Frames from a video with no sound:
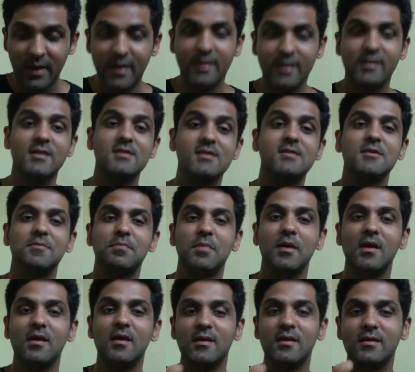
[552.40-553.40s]

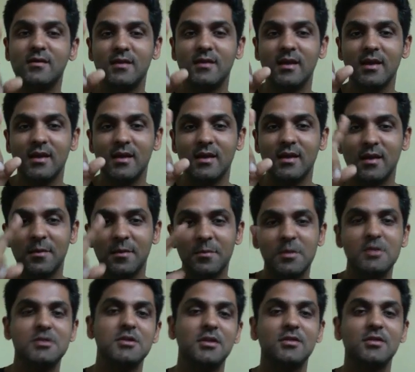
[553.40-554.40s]
disappeared the
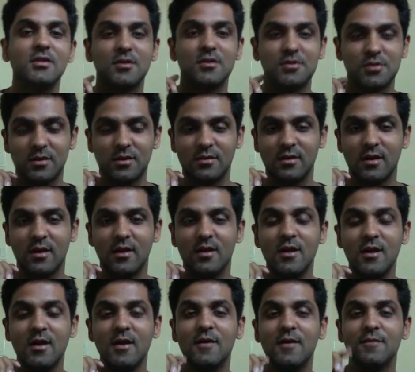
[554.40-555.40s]
Abhijit Nakshatra
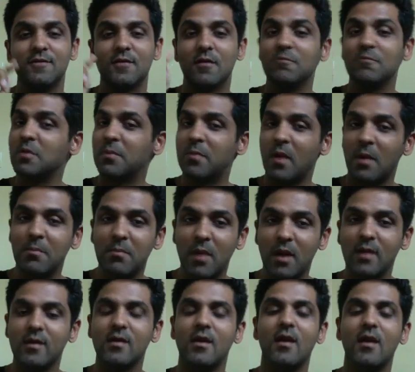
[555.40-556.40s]
from the
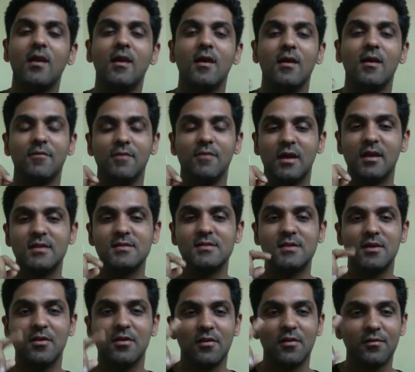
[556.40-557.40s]
Brahmandal, we can
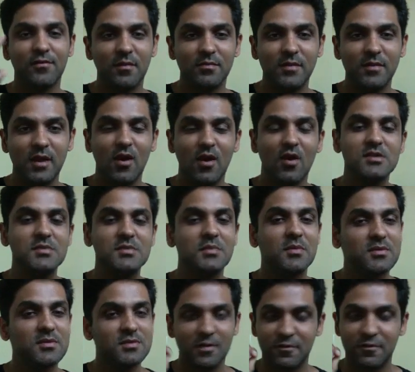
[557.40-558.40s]
say, or from the
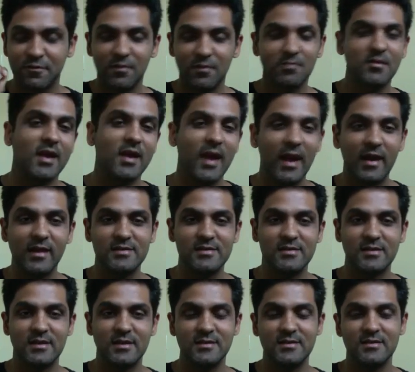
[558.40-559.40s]
cosmos, or from the
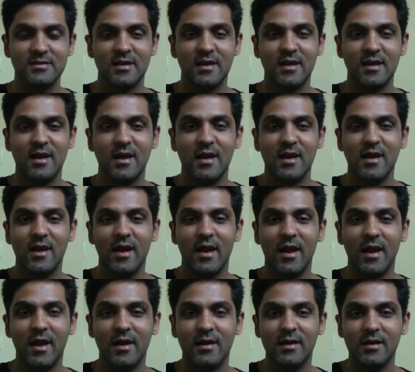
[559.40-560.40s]
galaxies.
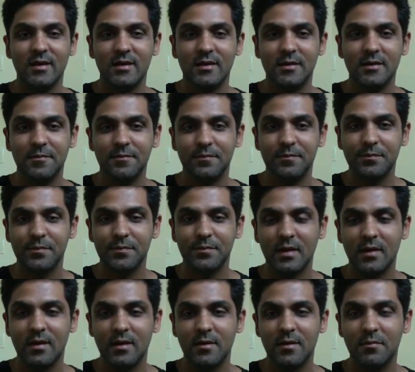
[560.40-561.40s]
And
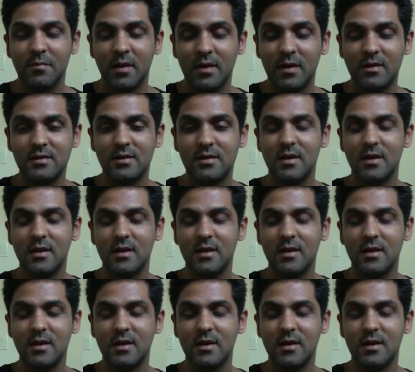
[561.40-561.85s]
but